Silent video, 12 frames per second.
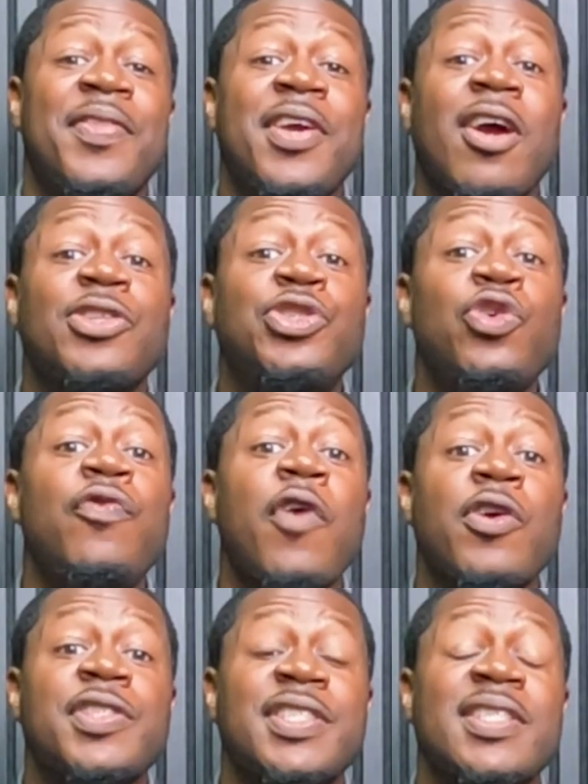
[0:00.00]
there are two
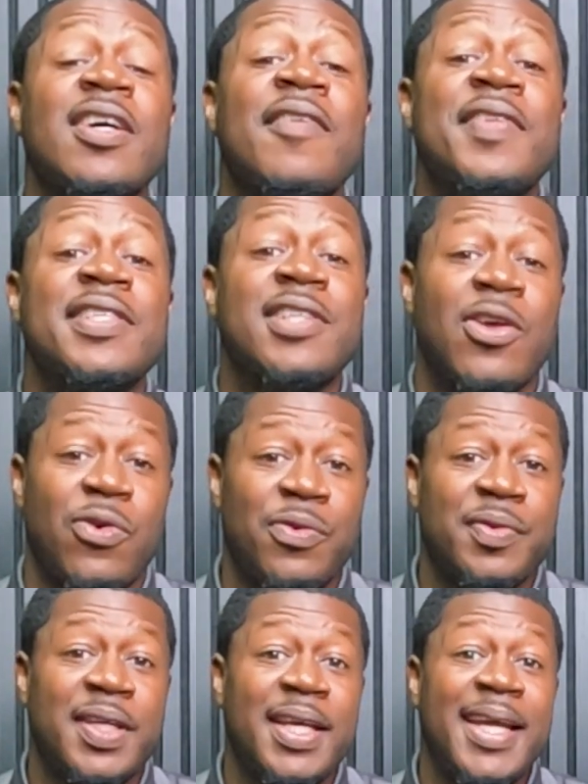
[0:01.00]
versions of this
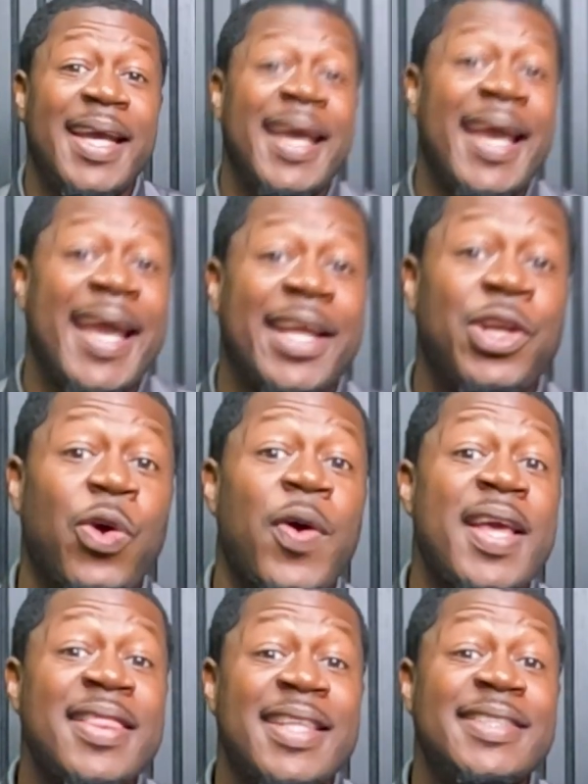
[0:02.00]
loan, and
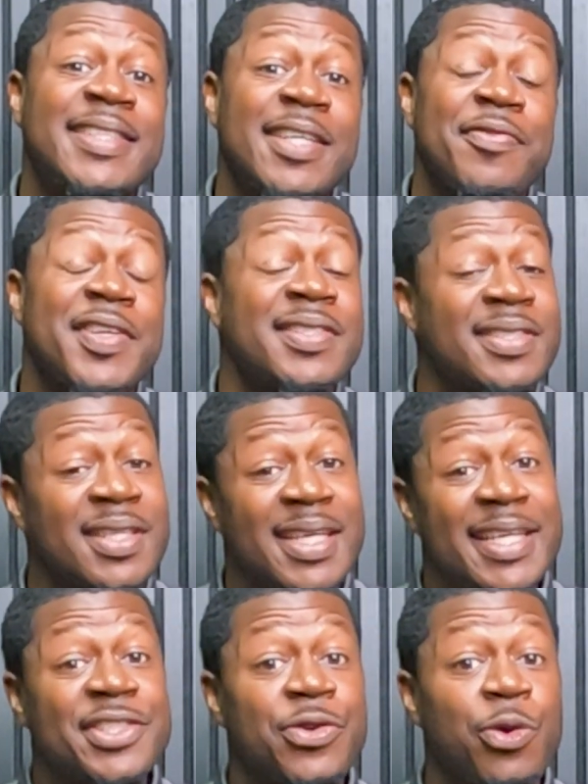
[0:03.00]
knowing this difference
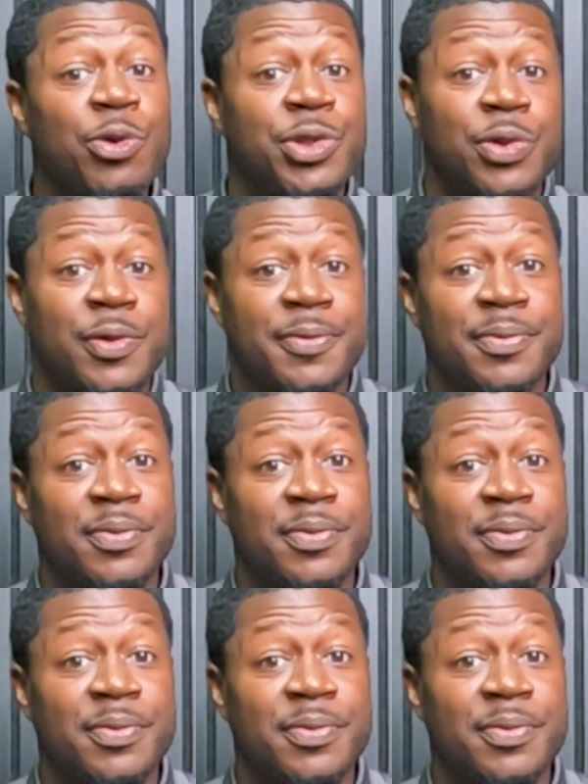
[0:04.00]
is crucial.